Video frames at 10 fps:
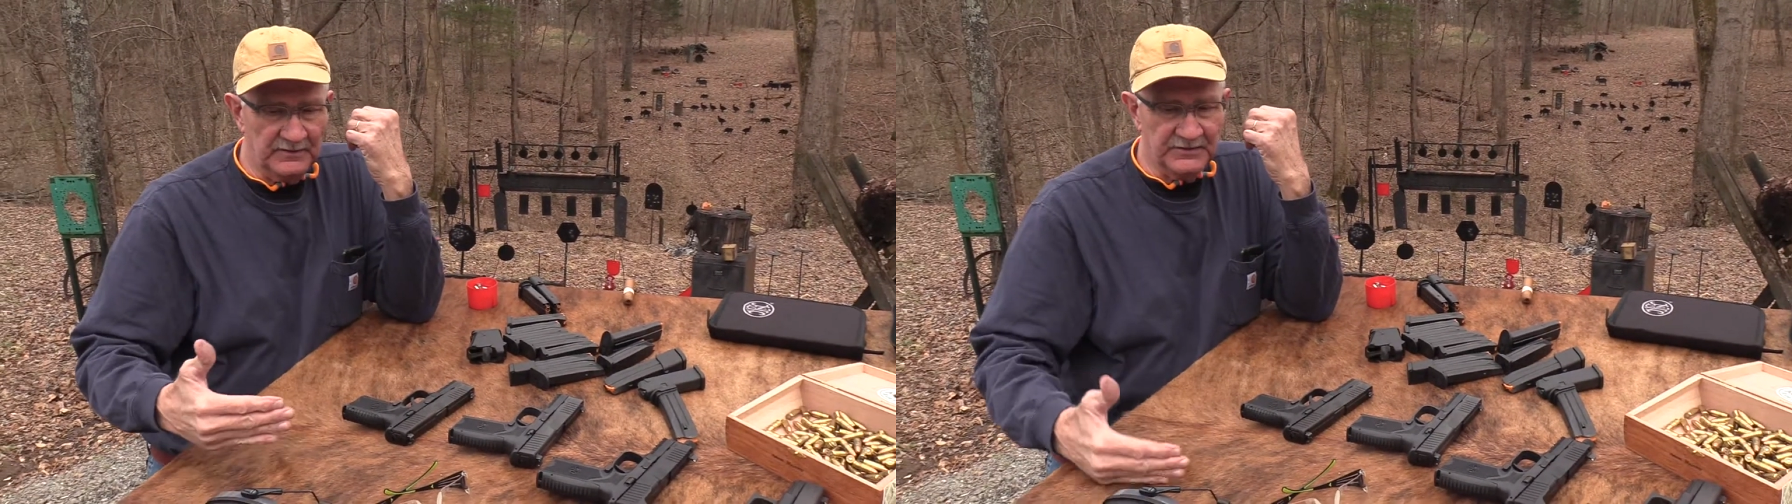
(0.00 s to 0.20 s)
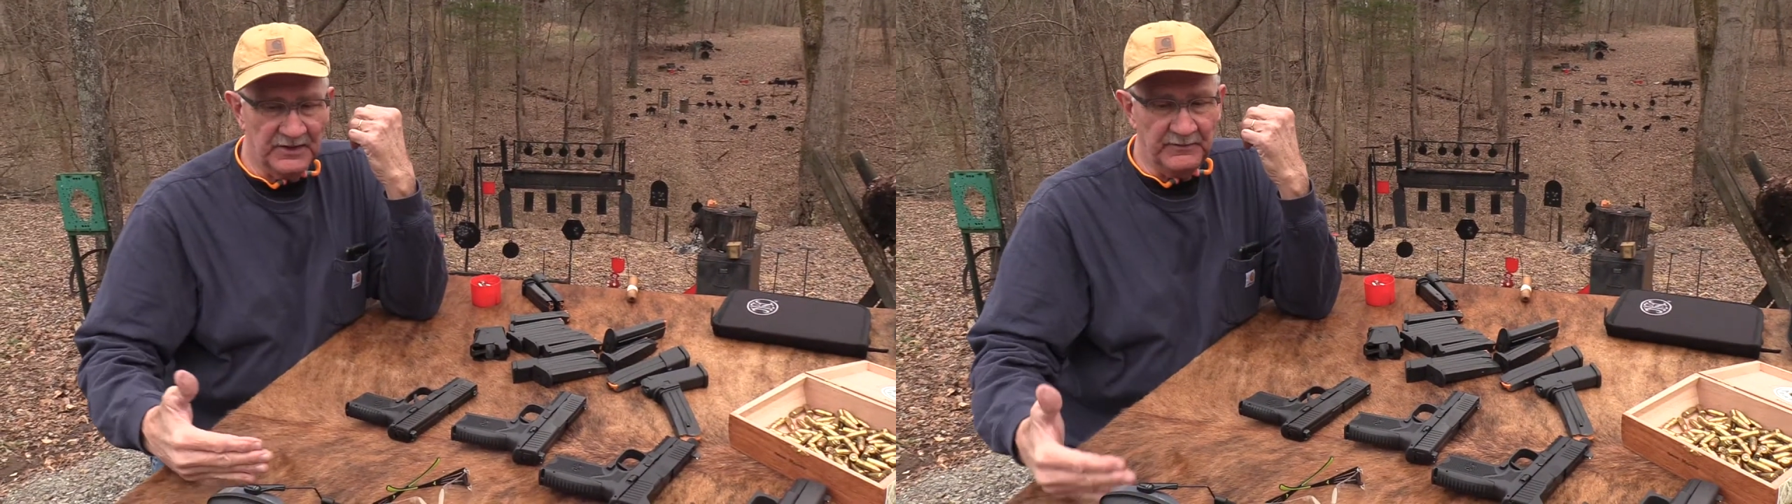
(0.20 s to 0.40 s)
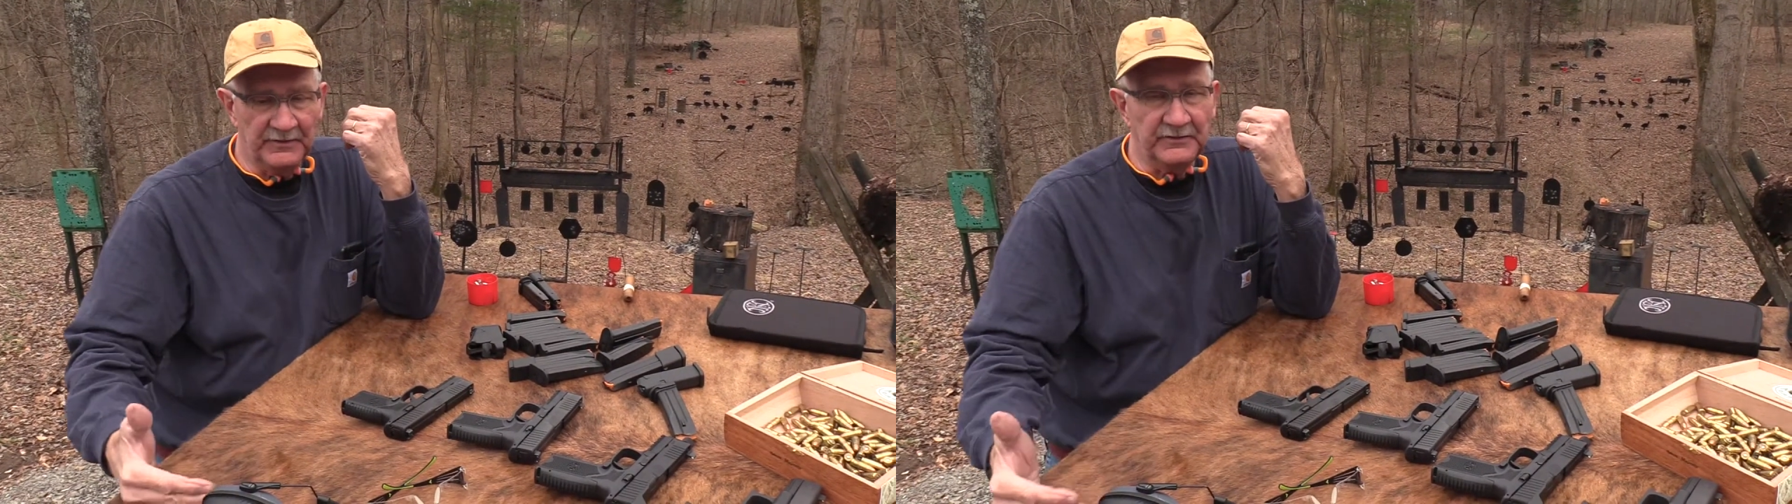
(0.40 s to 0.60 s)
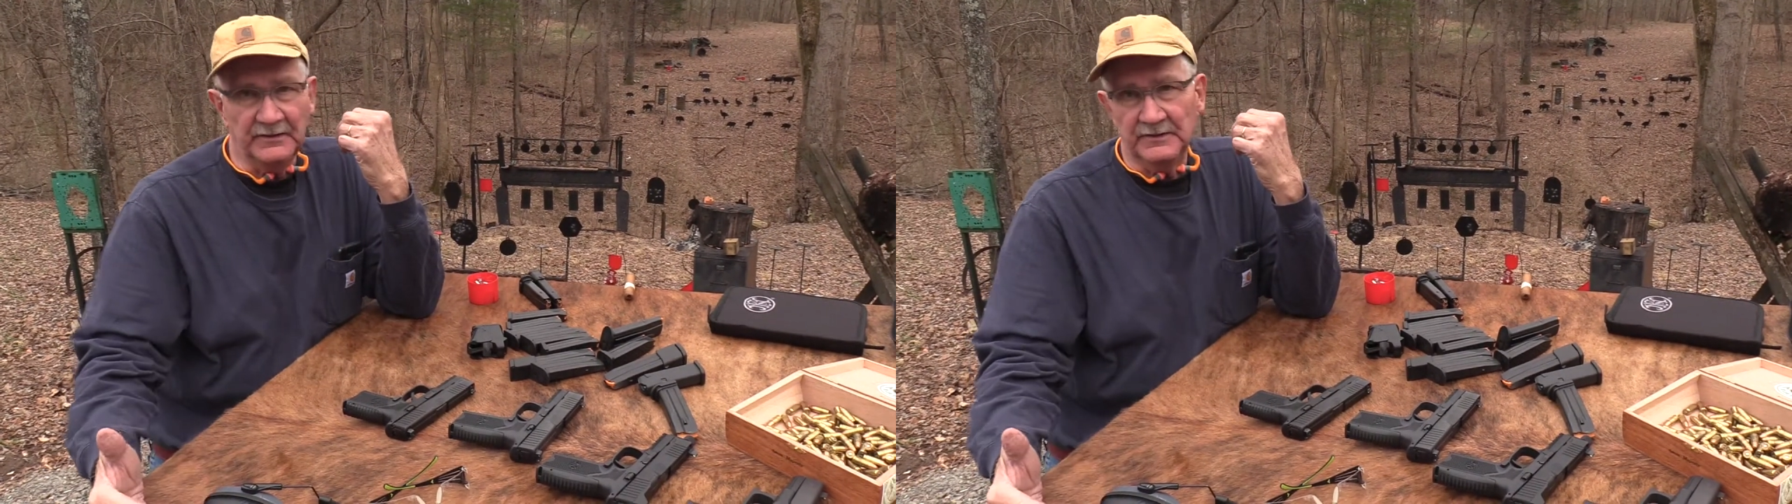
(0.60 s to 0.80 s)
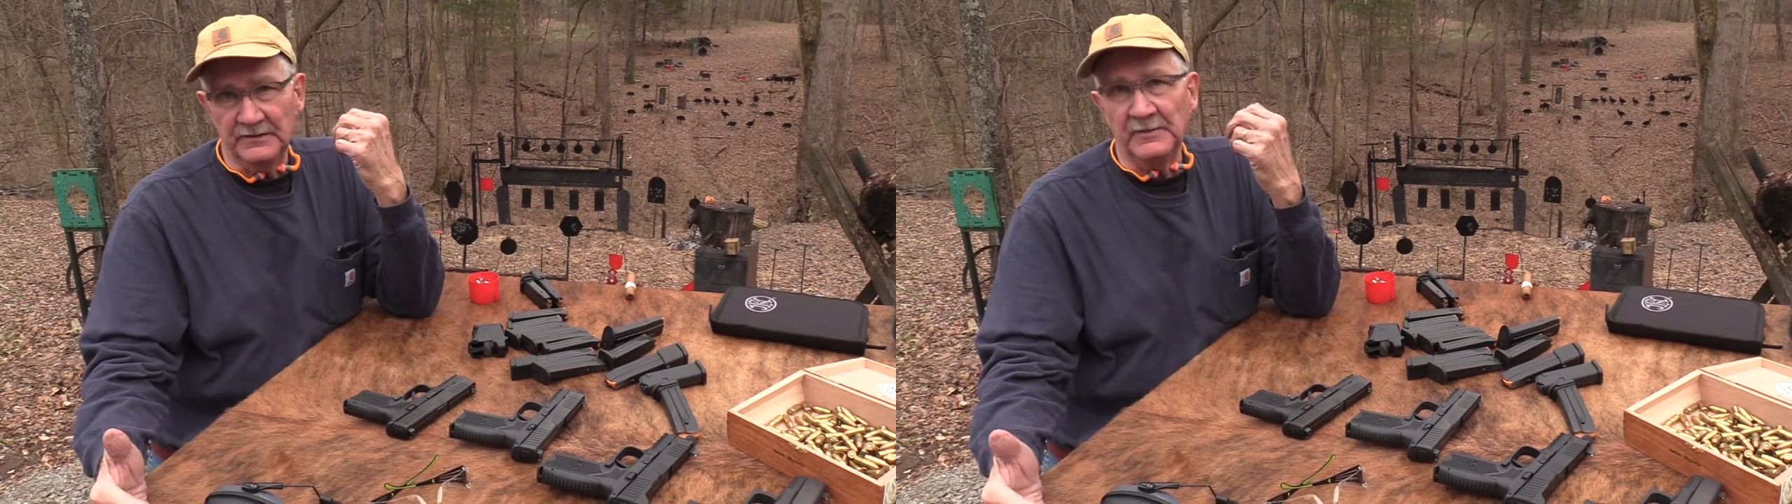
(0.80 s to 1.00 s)
some other
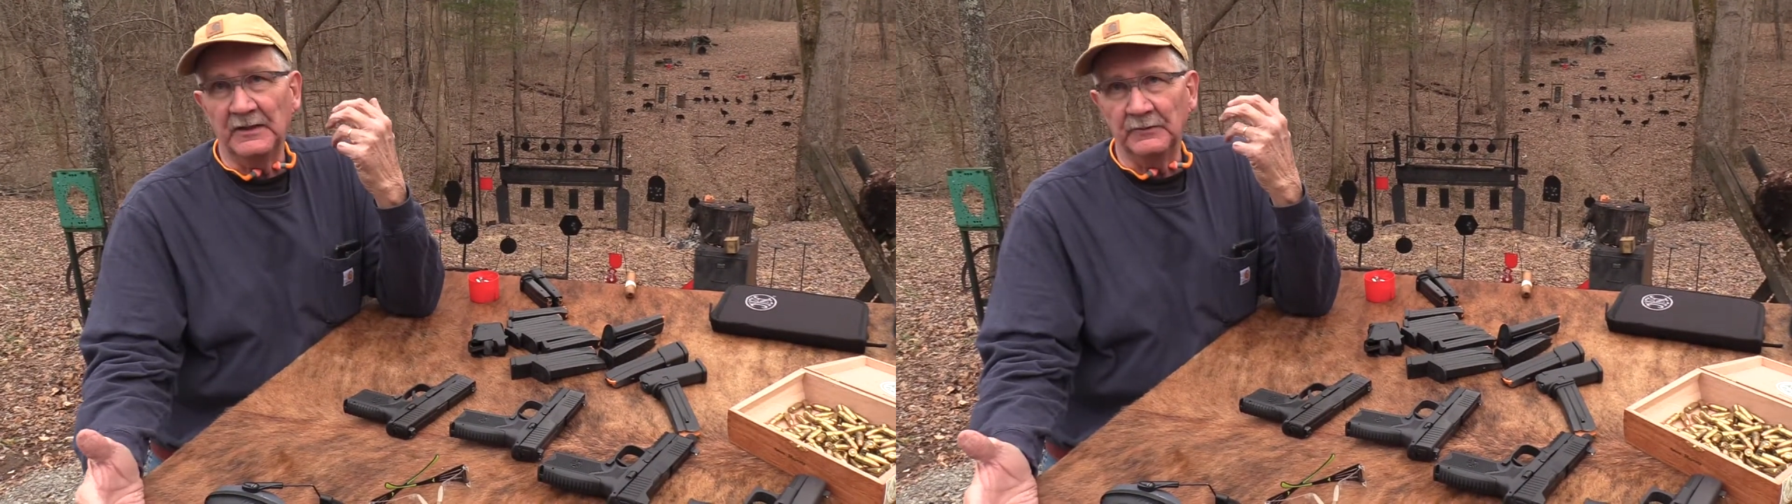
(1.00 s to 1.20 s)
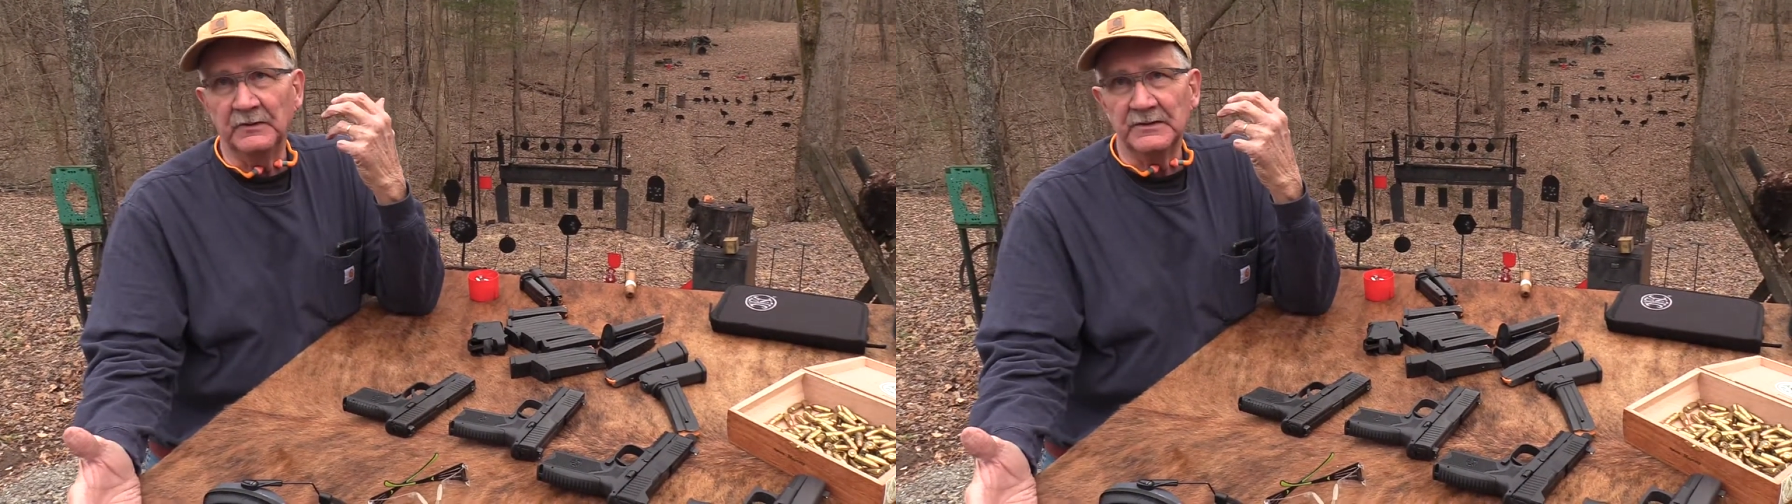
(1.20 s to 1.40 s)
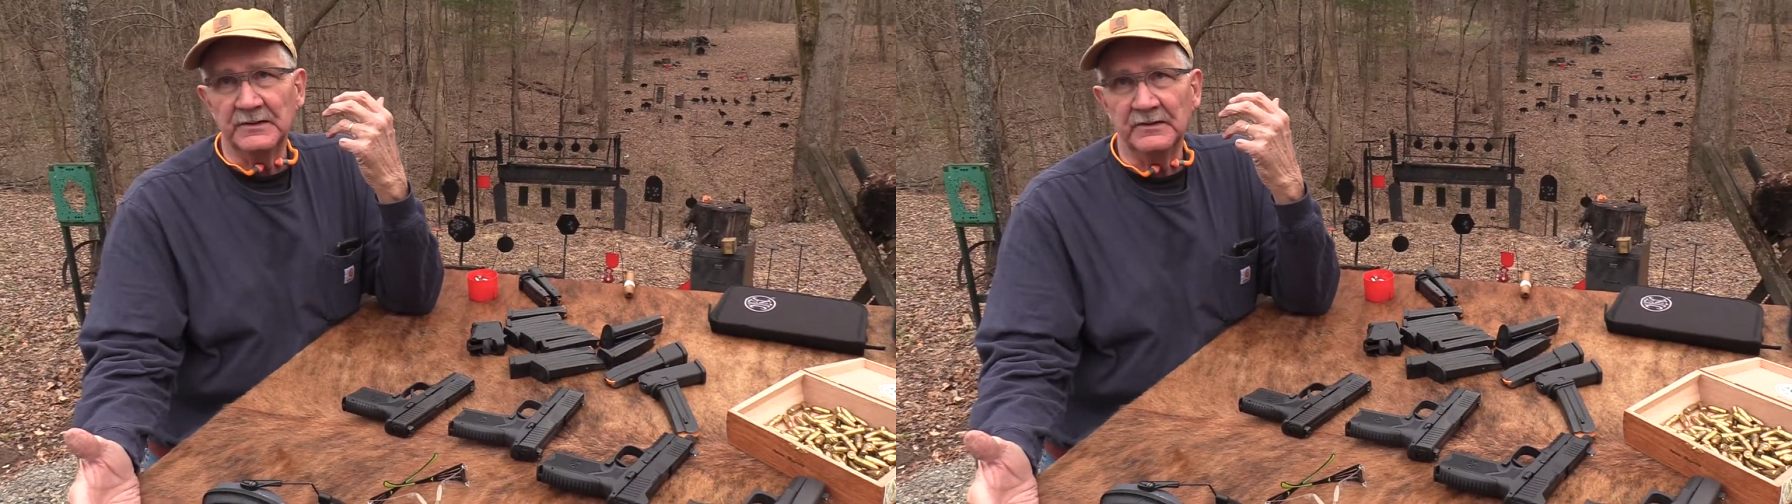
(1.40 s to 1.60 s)
gun you might want. So